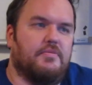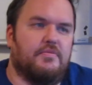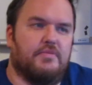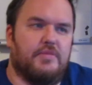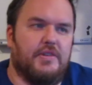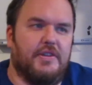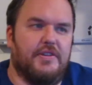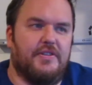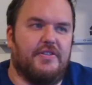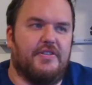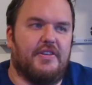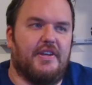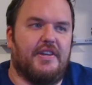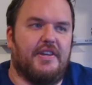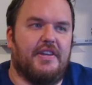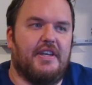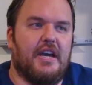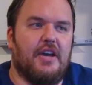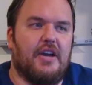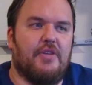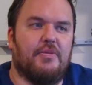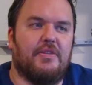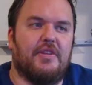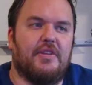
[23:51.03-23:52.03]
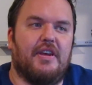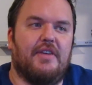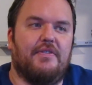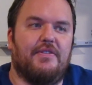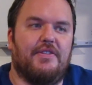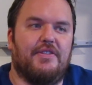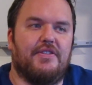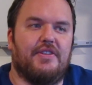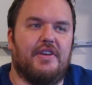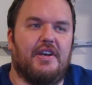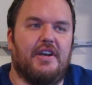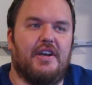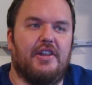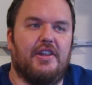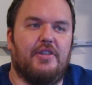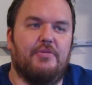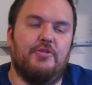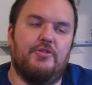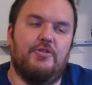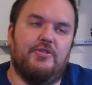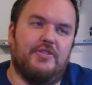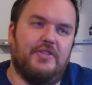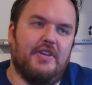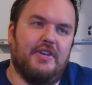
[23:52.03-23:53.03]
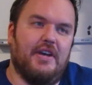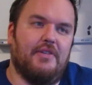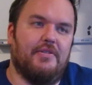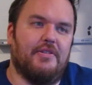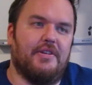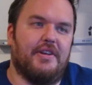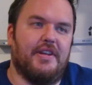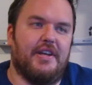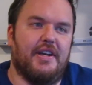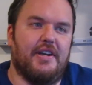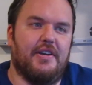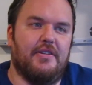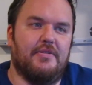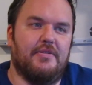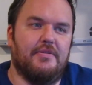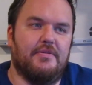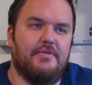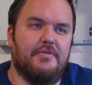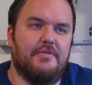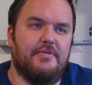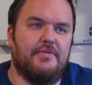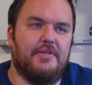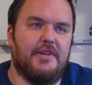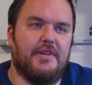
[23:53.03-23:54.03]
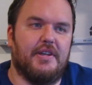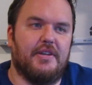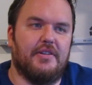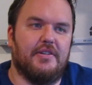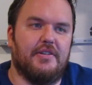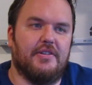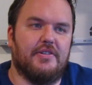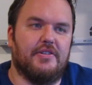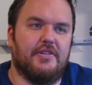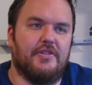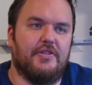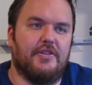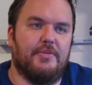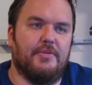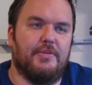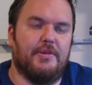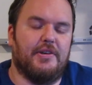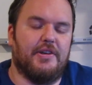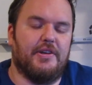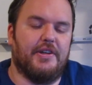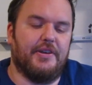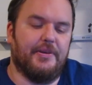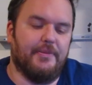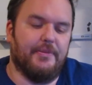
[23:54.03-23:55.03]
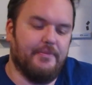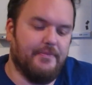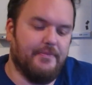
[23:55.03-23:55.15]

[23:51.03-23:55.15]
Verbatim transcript: Bren sat down with a heavy sigh. The mood soured now. Fang looked over the party.